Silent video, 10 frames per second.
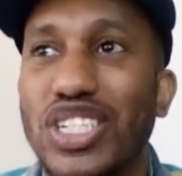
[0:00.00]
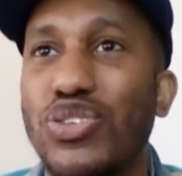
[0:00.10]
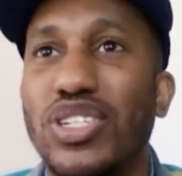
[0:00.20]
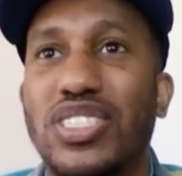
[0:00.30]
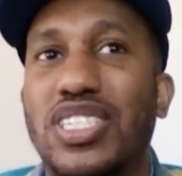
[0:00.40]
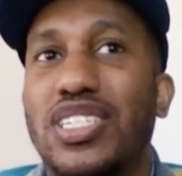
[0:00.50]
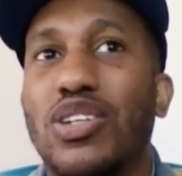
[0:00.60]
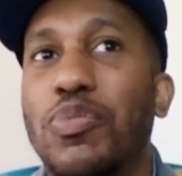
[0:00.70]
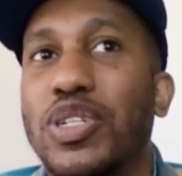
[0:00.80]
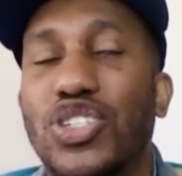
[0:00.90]
You just see so
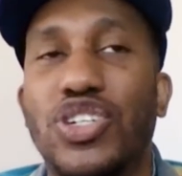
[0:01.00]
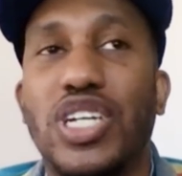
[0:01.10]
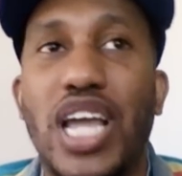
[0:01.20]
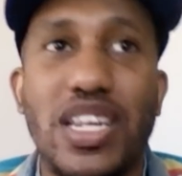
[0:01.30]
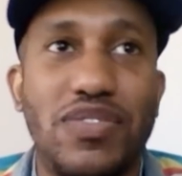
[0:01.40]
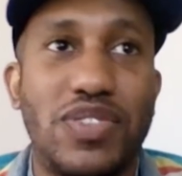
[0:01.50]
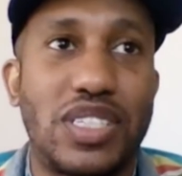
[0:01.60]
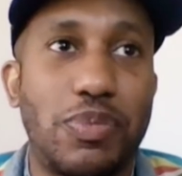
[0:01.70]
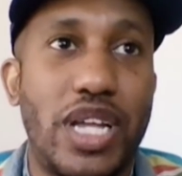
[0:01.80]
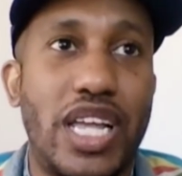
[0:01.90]
much creativeness,
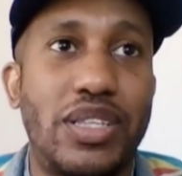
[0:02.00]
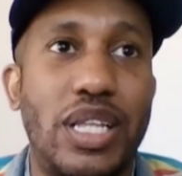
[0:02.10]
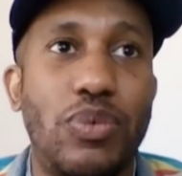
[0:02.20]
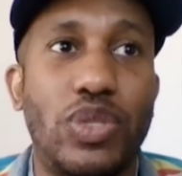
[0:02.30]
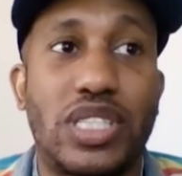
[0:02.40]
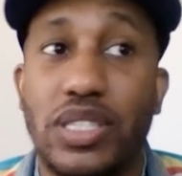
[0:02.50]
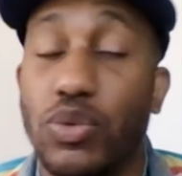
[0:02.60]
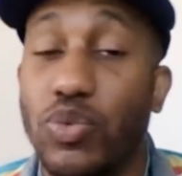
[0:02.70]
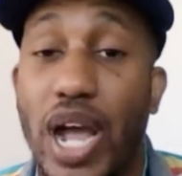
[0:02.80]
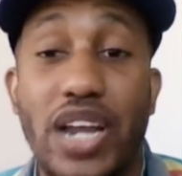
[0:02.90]
man, and, with the
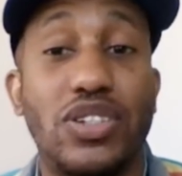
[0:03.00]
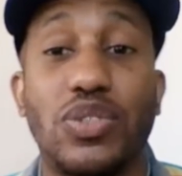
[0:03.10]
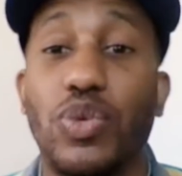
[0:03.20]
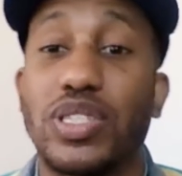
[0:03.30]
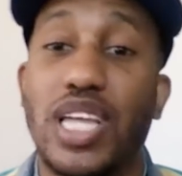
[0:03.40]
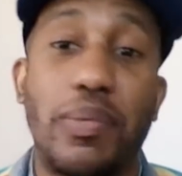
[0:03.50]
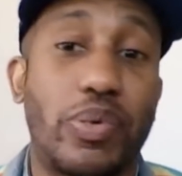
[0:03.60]
writers and what they